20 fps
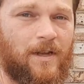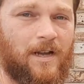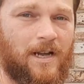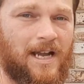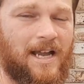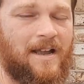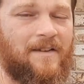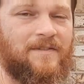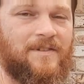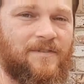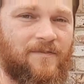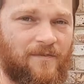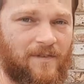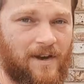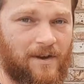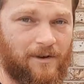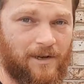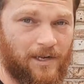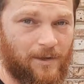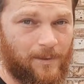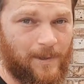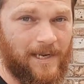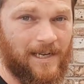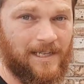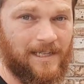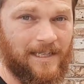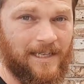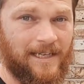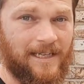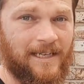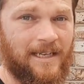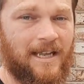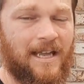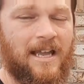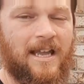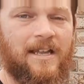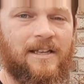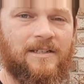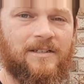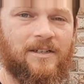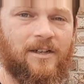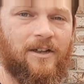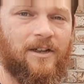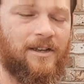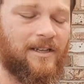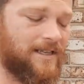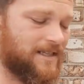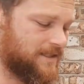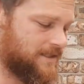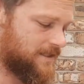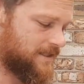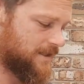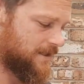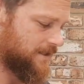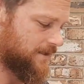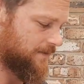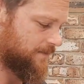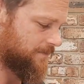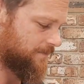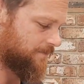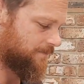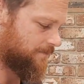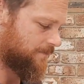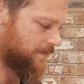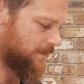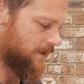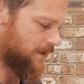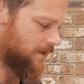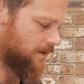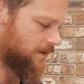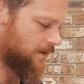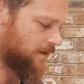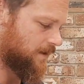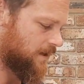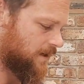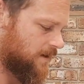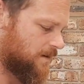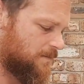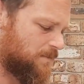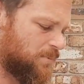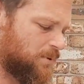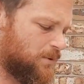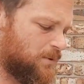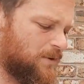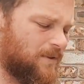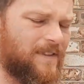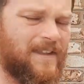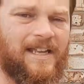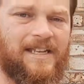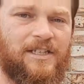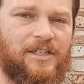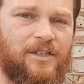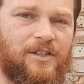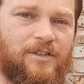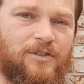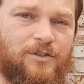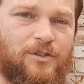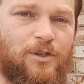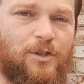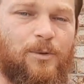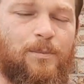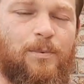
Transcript: hives very quickly. So it's kind of important that you do